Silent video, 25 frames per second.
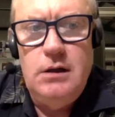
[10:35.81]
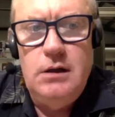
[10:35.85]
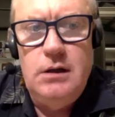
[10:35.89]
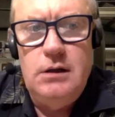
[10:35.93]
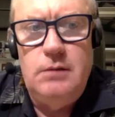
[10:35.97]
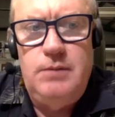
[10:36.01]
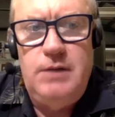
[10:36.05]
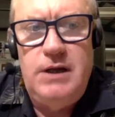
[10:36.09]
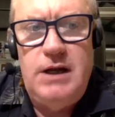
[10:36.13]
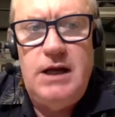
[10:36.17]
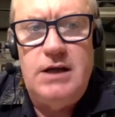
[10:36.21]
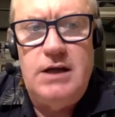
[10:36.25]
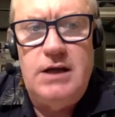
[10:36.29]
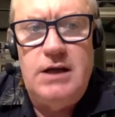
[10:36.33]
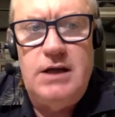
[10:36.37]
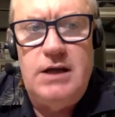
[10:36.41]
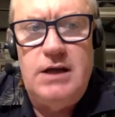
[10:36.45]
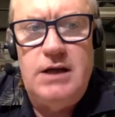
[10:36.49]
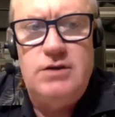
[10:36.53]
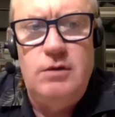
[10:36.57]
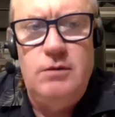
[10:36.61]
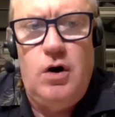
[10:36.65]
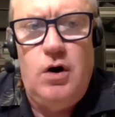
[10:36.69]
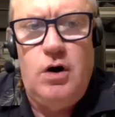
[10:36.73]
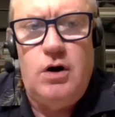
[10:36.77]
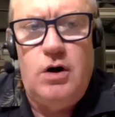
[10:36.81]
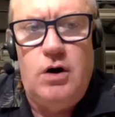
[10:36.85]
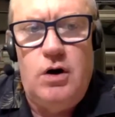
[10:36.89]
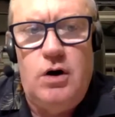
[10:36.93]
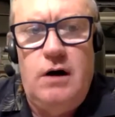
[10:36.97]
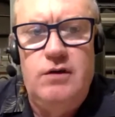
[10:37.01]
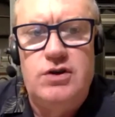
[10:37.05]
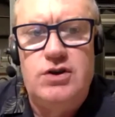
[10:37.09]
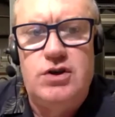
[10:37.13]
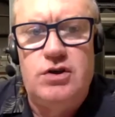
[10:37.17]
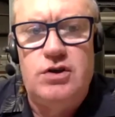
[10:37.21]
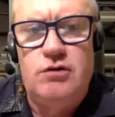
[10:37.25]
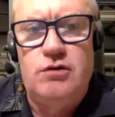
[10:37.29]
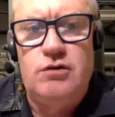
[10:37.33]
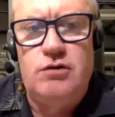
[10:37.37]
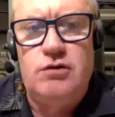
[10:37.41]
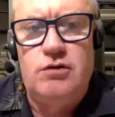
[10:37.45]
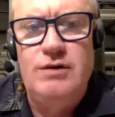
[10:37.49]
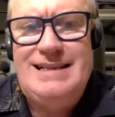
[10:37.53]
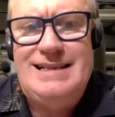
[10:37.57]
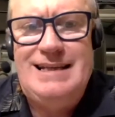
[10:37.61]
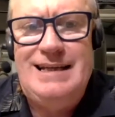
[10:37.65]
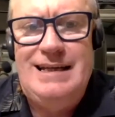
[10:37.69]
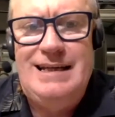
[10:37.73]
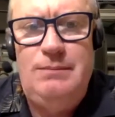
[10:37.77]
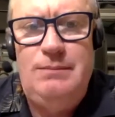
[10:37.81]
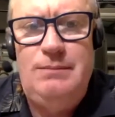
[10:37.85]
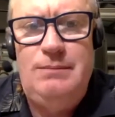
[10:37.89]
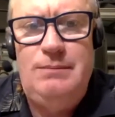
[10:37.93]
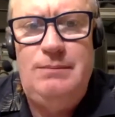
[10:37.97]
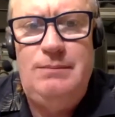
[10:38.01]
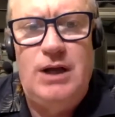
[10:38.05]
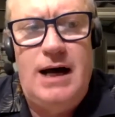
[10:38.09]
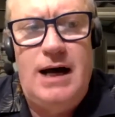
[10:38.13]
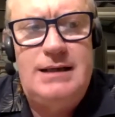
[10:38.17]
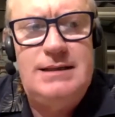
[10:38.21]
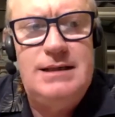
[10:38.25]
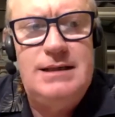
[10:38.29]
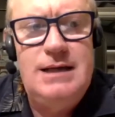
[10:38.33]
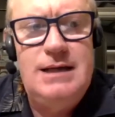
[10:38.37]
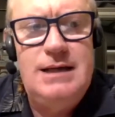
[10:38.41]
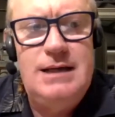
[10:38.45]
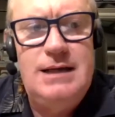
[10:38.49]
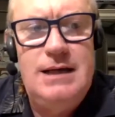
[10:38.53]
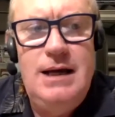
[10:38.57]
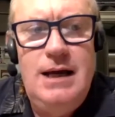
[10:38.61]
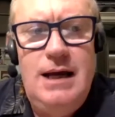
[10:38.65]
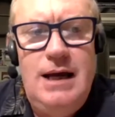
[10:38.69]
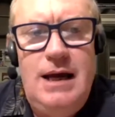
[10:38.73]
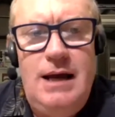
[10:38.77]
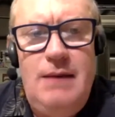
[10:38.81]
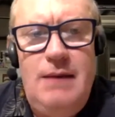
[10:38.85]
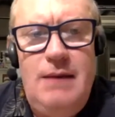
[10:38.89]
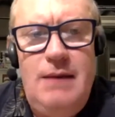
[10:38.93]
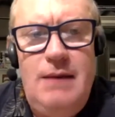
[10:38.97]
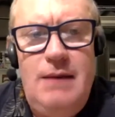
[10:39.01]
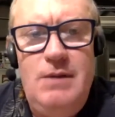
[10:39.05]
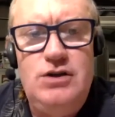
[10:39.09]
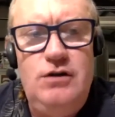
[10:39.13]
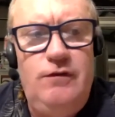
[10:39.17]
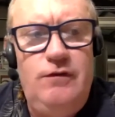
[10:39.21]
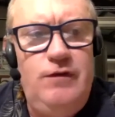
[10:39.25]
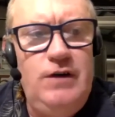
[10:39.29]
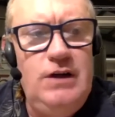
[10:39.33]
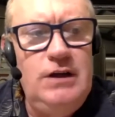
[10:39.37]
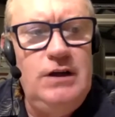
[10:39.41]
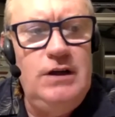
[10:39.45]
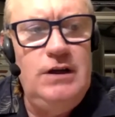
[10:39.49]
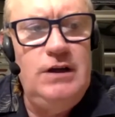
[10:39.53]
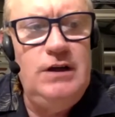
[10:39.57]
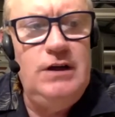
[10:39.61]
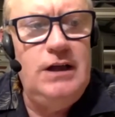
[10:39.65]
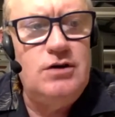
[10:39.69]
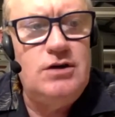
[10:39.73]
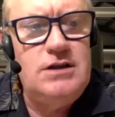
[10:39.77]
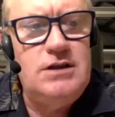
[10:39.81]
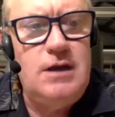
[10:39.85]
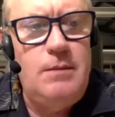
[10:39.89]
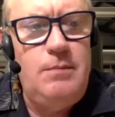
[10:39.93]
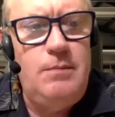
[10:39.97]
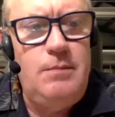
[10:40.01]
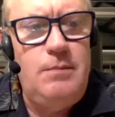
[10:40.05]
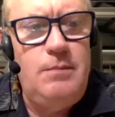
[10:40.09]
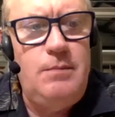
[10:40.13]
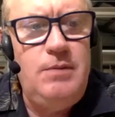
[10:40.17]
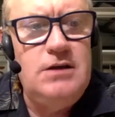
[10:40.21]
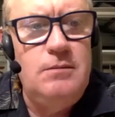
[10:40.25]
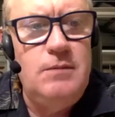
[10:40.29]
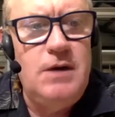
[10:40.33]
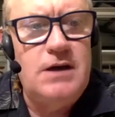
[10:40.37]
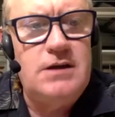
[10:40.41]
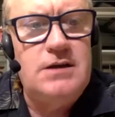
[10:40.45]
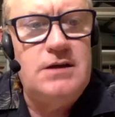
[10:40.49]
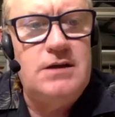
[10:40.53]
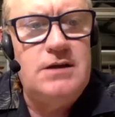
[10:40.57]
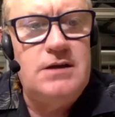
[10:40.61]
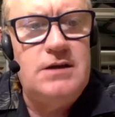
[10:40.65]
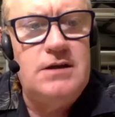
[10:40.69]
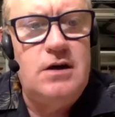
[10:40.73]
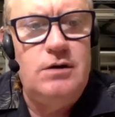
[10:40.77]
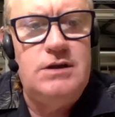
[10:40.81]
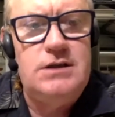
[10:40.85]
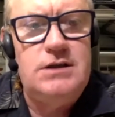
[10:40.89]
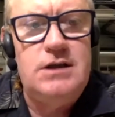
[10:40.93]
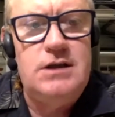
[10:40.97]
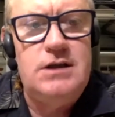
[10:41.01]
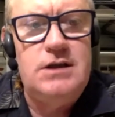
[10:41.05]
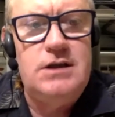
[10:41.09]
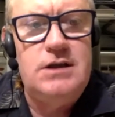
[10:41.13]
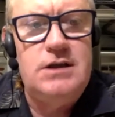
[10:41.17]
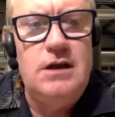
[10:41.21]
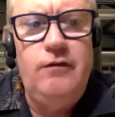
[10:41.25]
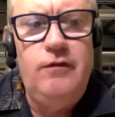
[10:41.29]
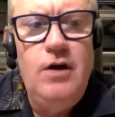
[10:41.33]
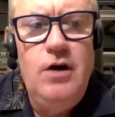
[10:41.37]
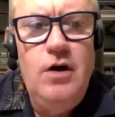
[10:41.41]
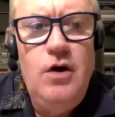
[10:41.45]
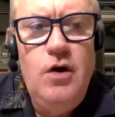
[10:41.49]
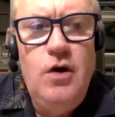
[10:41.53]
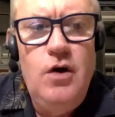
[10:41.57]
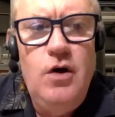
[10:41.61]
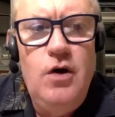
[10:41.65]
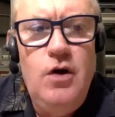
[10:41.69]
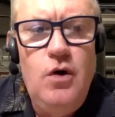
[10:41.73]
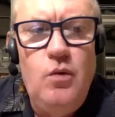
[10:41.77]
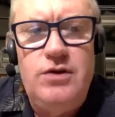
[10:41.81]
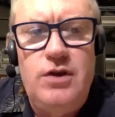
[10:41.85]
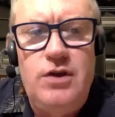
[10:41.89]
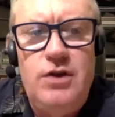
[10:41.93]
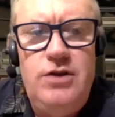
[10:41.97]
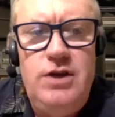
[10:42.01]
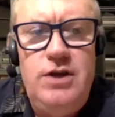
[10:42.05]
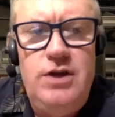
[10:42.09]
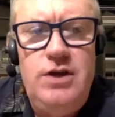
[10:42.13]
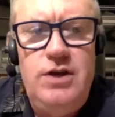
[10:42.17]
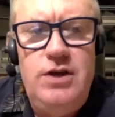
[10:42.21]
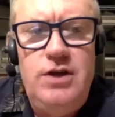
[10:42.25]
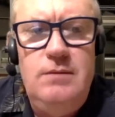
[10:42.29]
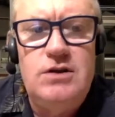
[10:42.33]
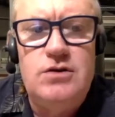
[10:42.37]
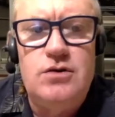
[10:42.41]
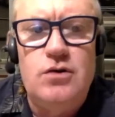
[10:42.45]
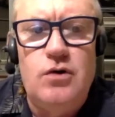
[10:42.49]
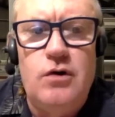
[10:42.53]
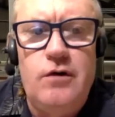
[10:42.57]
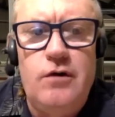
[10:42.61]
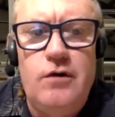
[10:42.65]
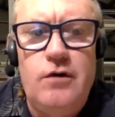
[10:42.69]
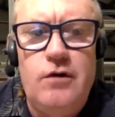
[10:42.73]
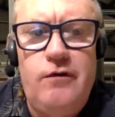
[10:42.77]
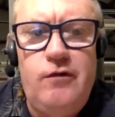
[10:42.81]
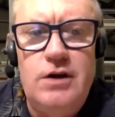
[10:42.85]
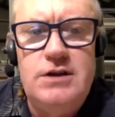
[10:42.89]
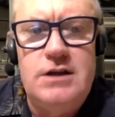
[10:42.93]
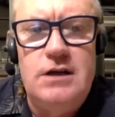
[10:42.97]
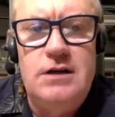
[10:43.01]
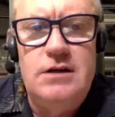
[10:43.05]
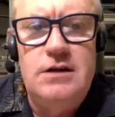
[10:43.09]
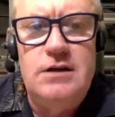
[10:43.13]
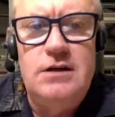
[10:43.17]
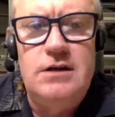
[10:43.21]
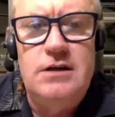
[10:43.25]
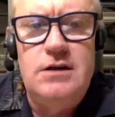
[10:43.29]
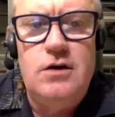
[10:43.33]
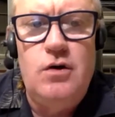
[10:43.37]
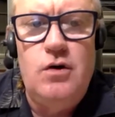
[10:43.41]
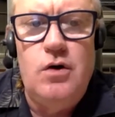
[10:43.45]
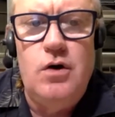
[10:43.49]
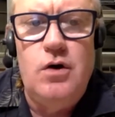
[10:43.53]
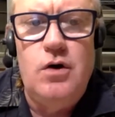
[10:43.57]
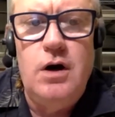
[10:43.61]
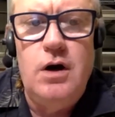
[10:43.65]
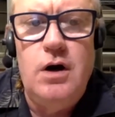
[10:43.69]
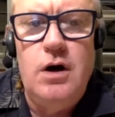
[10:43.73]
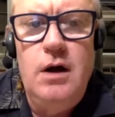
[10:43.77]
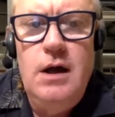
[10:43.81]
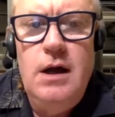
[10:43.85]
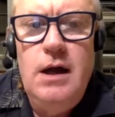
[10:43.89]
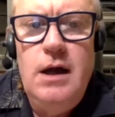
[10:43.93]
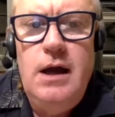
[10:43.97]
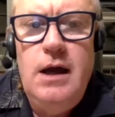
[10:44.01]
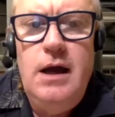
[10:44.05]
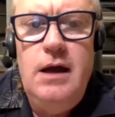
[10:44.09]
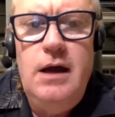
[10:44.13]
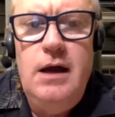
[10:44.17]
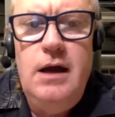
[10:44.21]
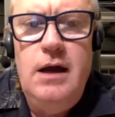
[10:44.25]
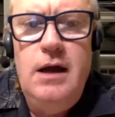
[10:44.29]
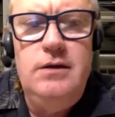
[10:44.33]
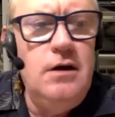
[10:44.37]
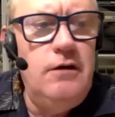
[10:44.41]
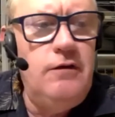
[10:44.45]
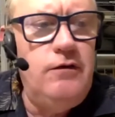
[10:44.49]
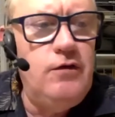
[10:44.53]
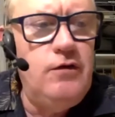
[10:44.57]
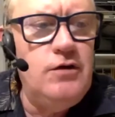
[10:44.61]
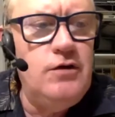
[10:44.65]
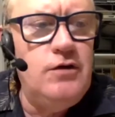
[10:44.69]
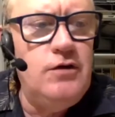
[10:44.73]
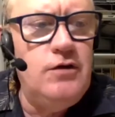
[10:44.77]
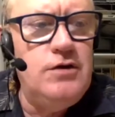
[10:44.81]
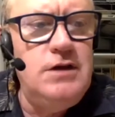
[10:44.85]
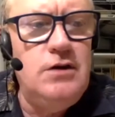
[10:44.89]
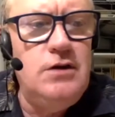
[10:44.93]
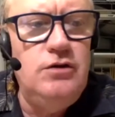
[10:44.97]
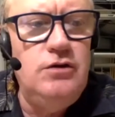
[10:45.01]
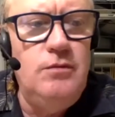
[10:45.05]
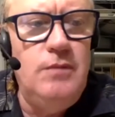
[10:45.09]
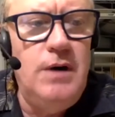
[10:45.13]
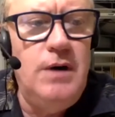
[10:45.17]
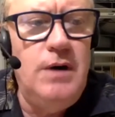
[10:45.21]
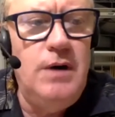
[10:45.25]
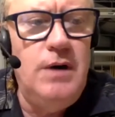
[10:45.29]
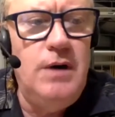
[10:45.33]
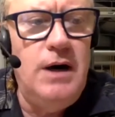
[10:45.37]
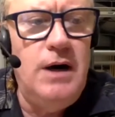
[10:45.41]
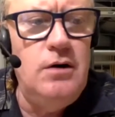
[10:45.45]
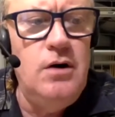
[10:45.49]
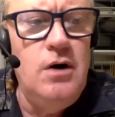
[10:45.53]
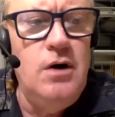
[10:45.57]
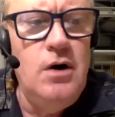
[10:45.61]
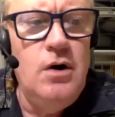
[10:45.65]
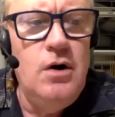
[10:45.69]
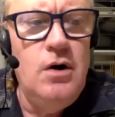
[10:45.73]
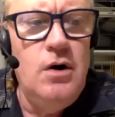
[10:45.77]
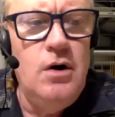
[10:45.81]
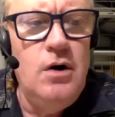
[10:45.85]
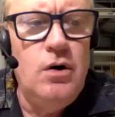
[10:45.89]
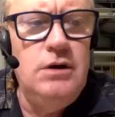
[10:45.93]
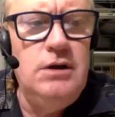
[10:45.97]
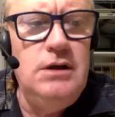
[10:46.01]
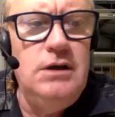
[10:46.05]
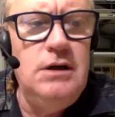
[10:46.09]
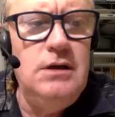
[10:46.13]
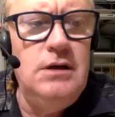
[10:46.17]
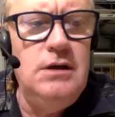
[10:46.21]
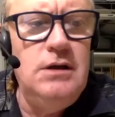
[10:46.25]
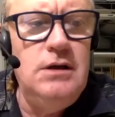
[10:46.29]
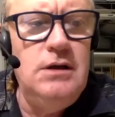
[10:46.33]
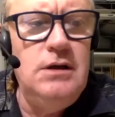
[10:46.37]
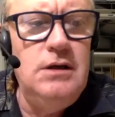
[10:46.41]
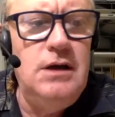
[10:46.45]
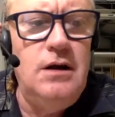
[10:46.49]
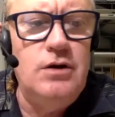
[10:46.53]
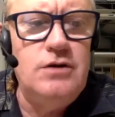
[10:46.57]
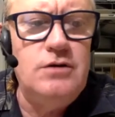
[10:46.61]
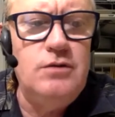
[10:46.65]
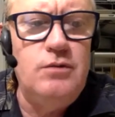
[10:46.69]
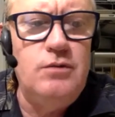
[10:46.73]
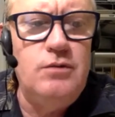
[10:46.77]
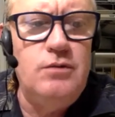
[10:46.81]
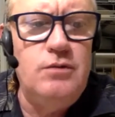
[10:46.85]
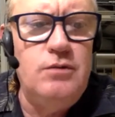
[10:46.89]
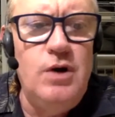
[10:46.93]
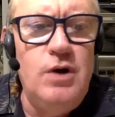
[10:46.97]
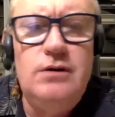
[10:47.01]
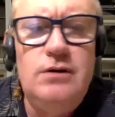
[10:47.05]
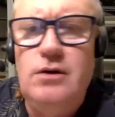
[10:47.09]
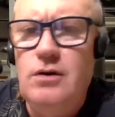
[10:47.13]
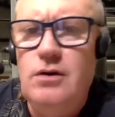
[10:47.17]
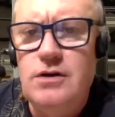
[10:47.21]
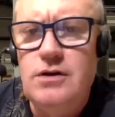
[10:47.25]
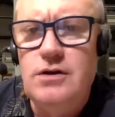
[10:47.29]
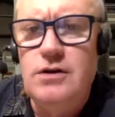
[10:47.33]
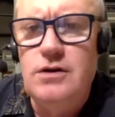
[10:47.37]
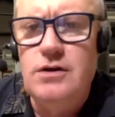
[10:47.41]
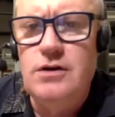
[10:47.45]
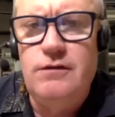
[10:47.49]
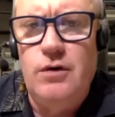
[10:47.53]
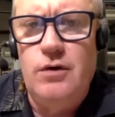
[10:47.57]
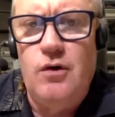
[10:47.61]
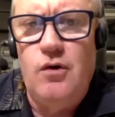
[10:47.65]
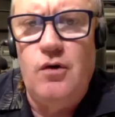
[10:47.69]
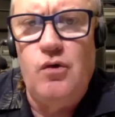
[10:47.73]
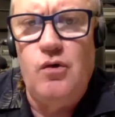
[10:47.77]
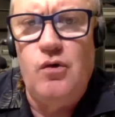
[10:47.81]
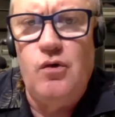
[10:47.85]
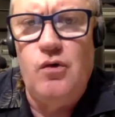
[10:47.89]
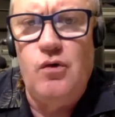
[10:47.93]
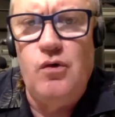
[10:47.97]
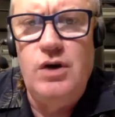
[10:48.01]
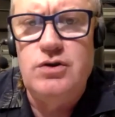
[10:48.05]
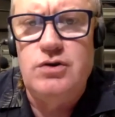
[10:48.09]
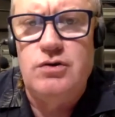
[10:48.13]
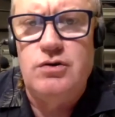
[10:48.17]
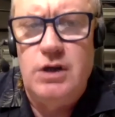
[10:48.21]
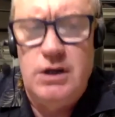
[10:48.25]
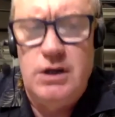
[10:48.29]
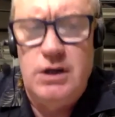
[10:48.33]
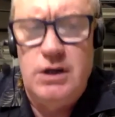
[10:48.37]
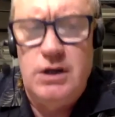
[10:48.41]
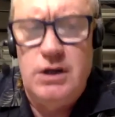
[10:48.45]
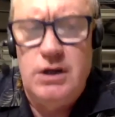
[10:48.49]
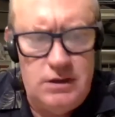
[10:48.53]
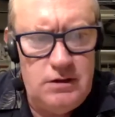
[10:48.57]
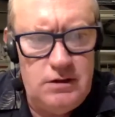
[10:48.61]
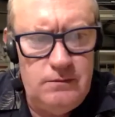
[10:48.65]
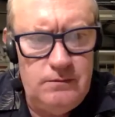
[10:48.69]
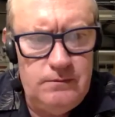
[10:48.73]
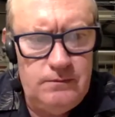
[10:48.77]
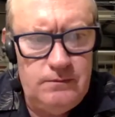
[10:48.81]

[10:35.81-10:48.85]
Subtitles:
The pedestrian mall covers 3 city blocks and makes you feel like you're stepping into Mexico itself with the themed storefronts and decor. Head there for Cinco de Mayo or Dia de los Muertos for a real treat.